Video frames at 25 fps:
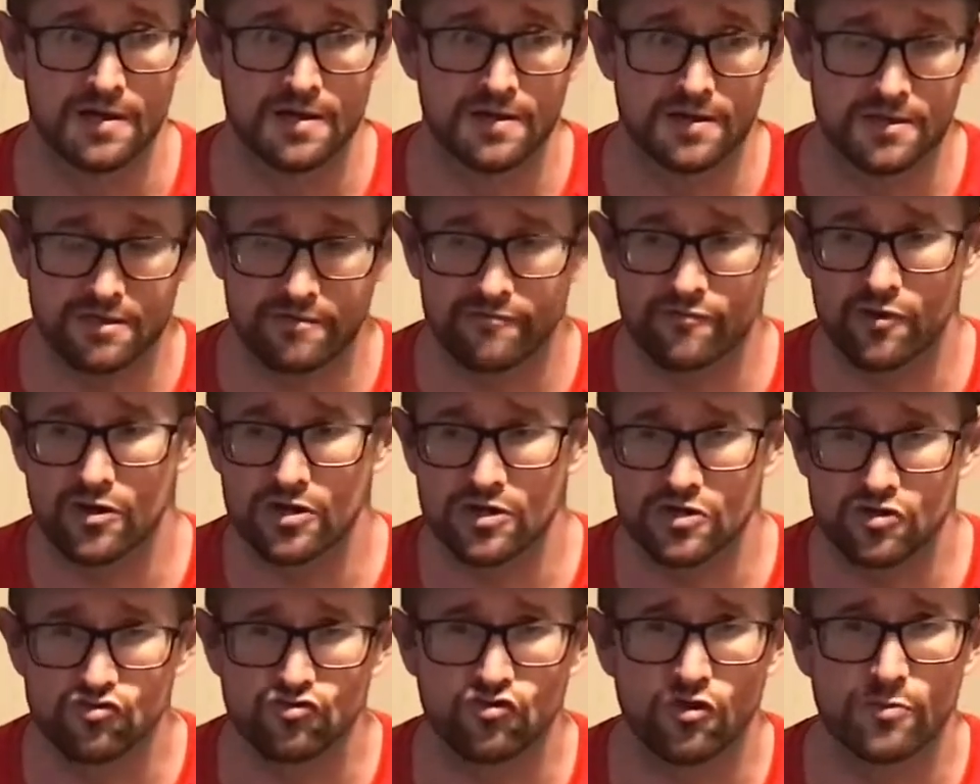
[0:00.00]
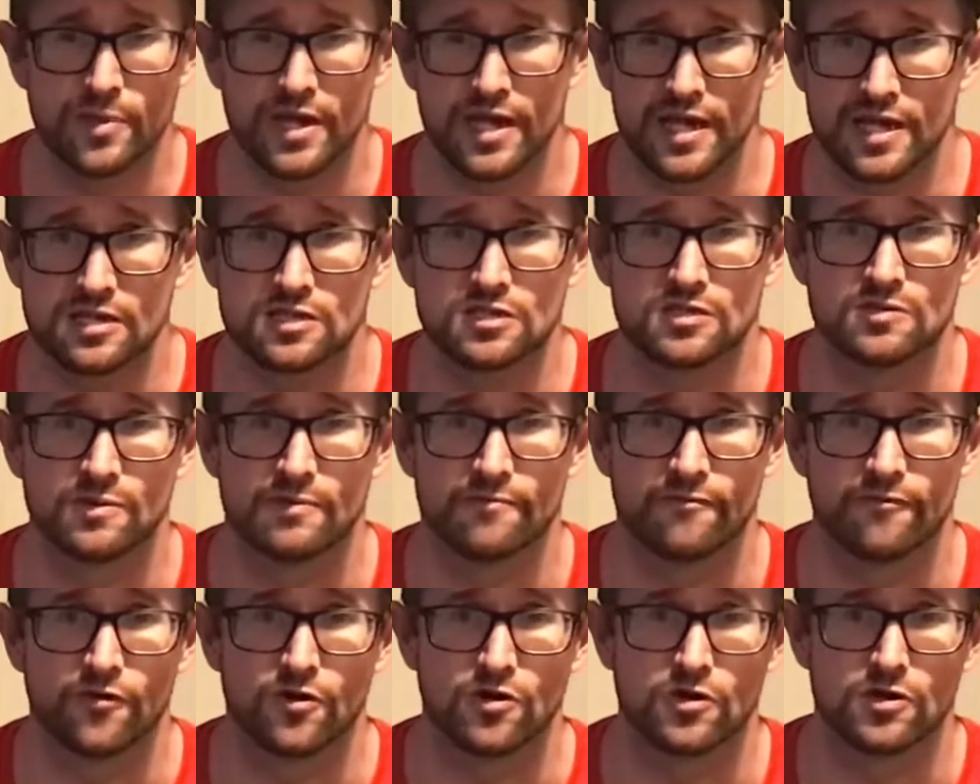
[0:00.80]
You've got to drum it into him
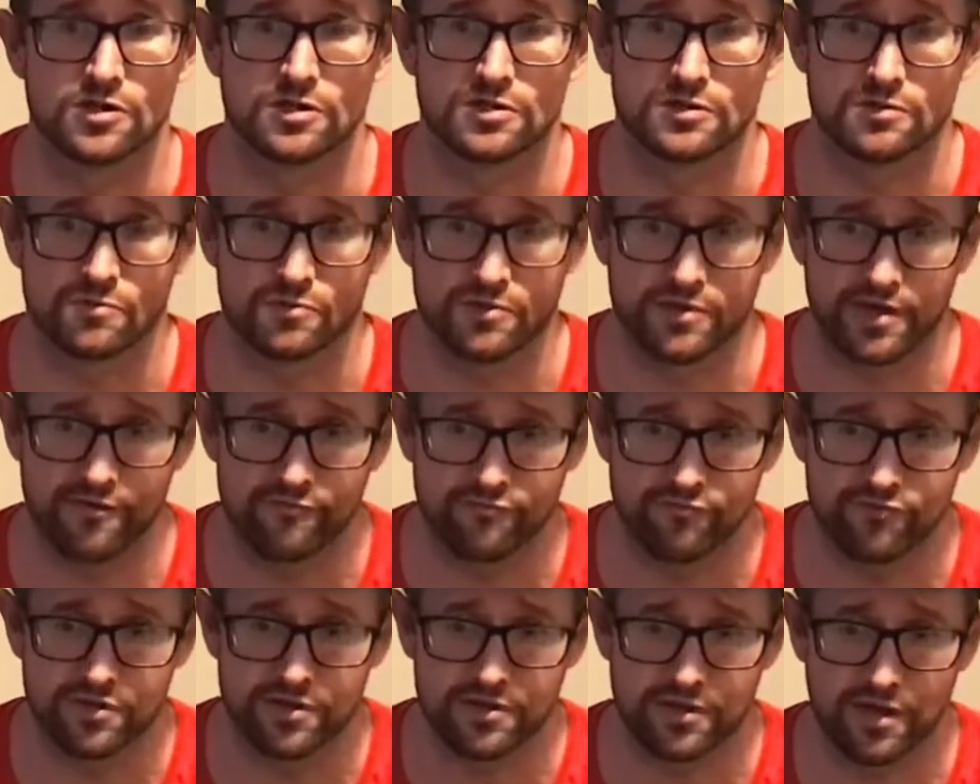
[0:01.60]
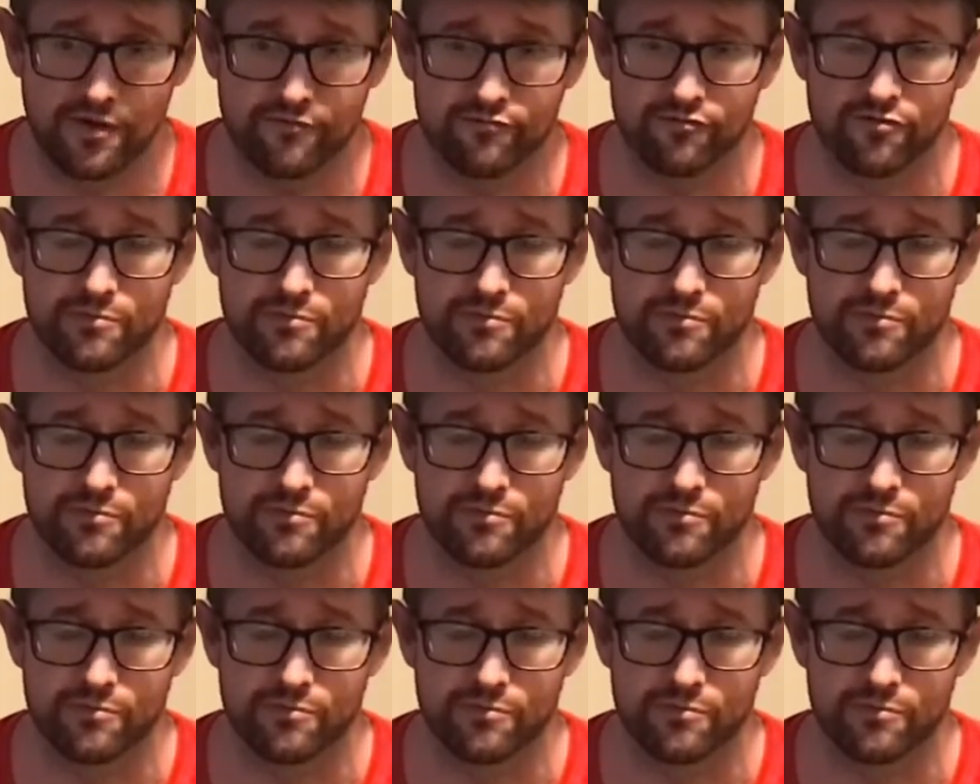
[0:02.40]
first with every